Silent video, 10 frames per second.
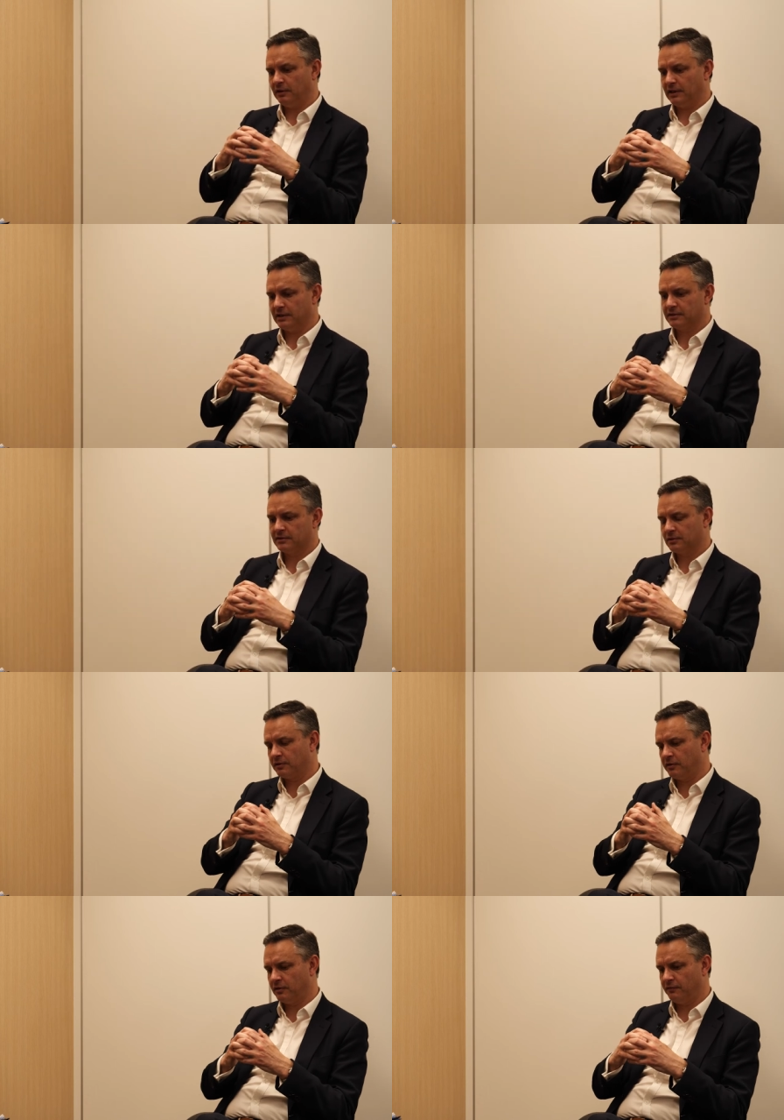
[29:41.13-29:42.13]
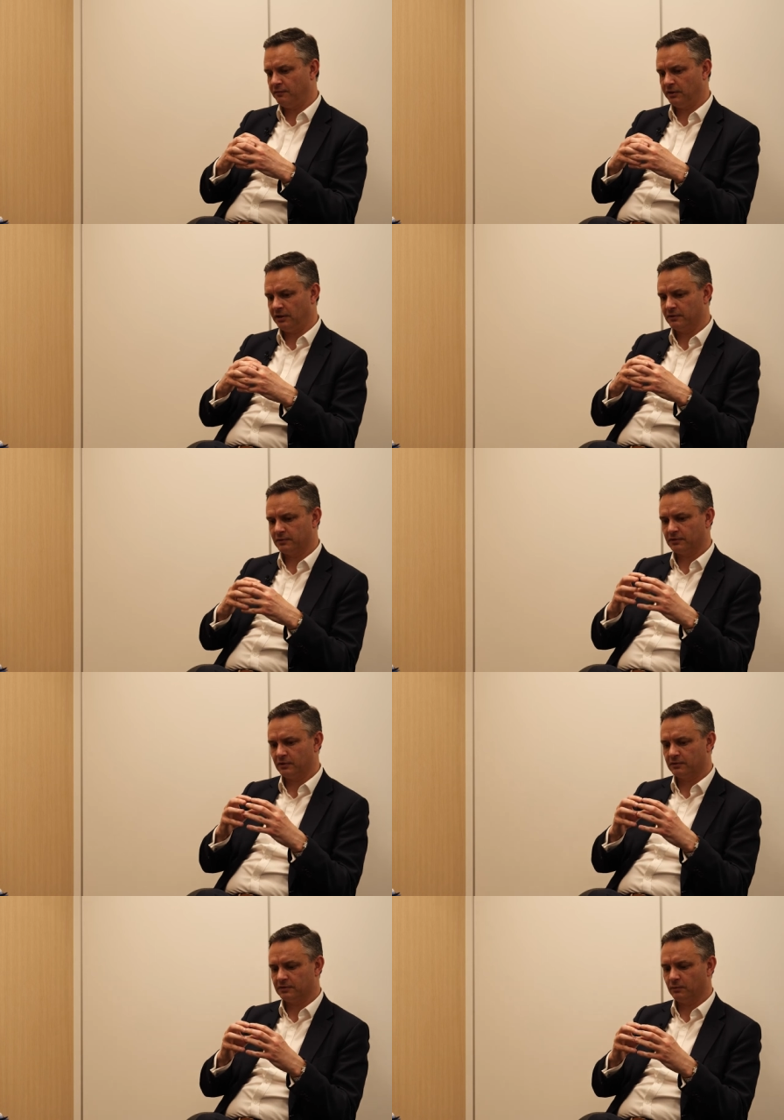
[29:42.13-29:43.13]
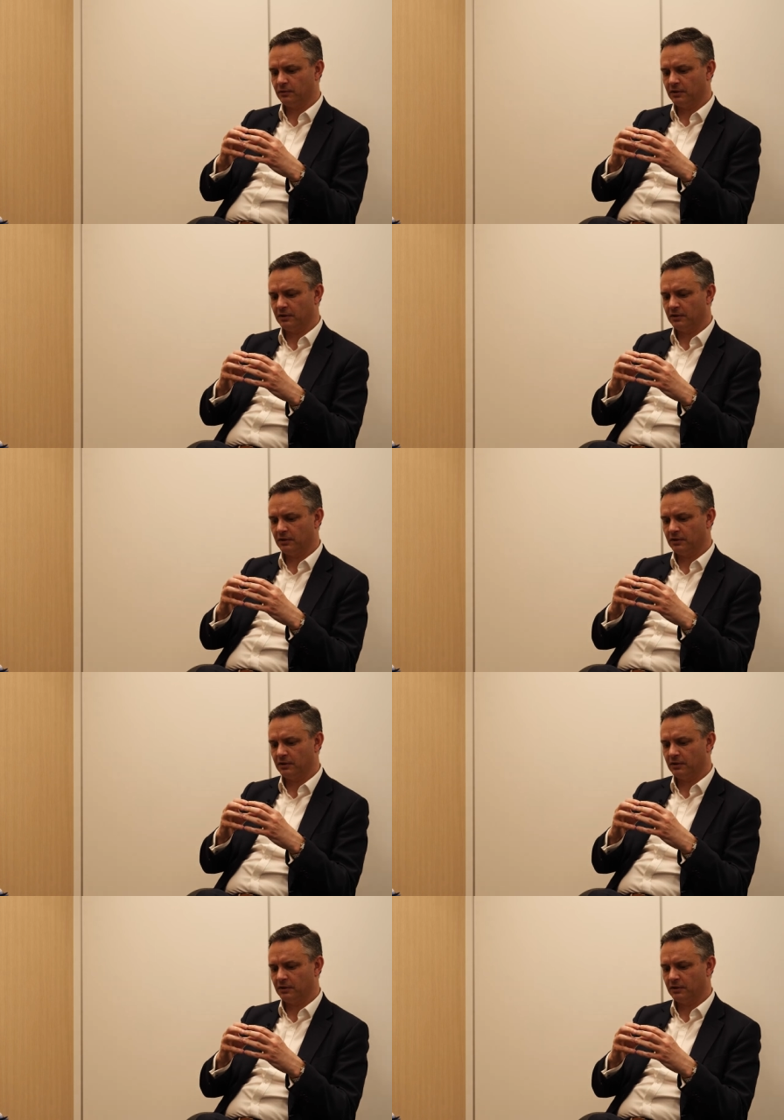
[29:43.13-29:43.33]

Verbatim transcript: the last sort of 30 40 years or so is that